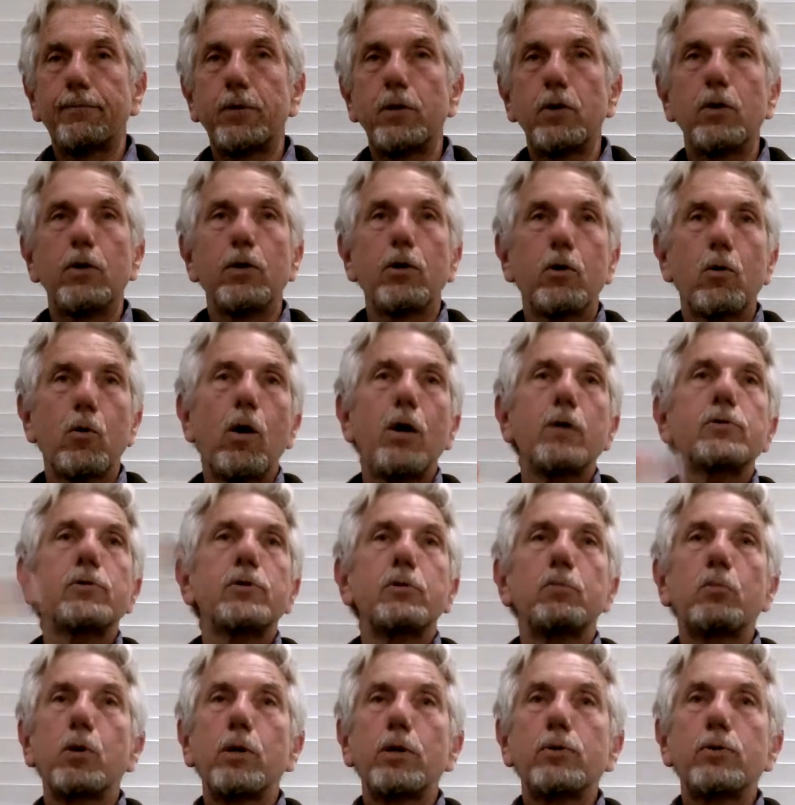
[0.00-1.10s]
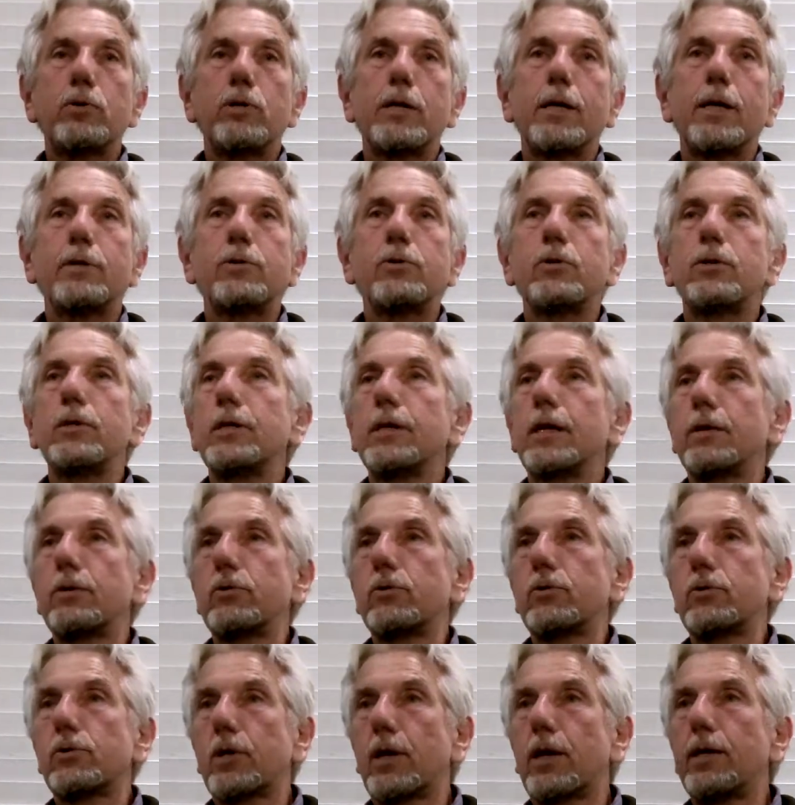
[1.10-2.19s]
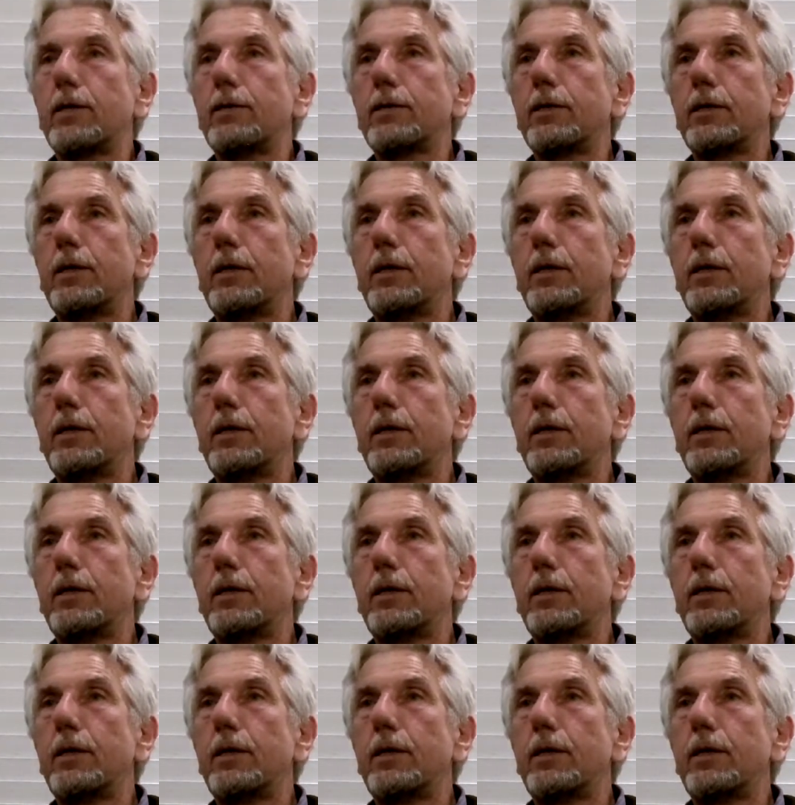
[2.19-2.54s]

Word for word: You're going to cross the bridge to get to the other side.